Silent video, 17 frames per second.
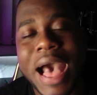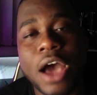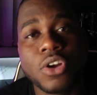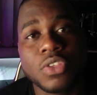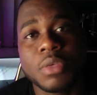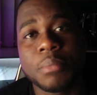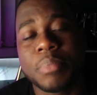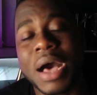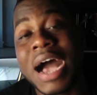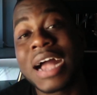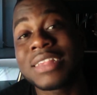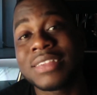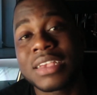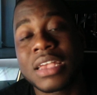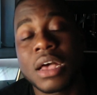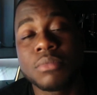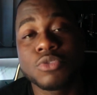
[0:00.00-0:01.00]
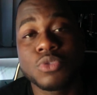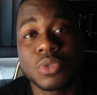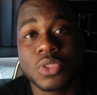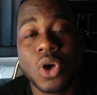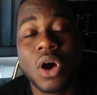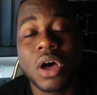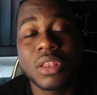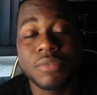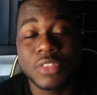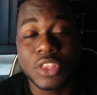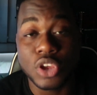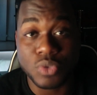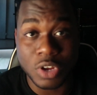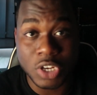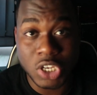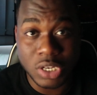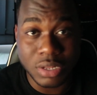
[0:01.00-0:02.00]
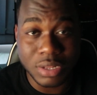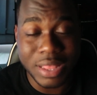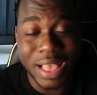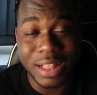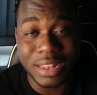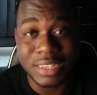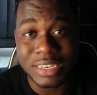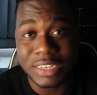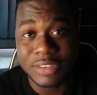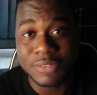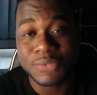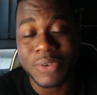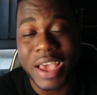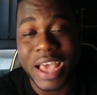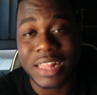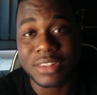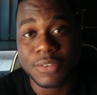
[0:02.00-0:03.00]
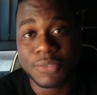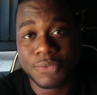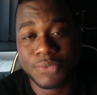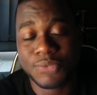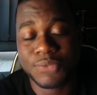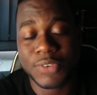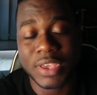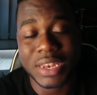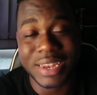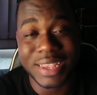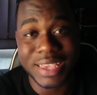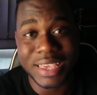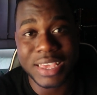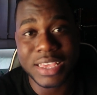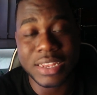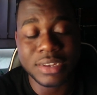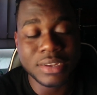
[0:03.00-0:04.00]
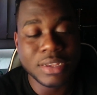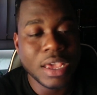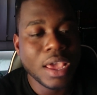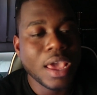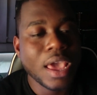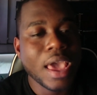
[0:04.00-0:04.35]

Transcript: Out of the box, it comes with all of the original LED fans fit in,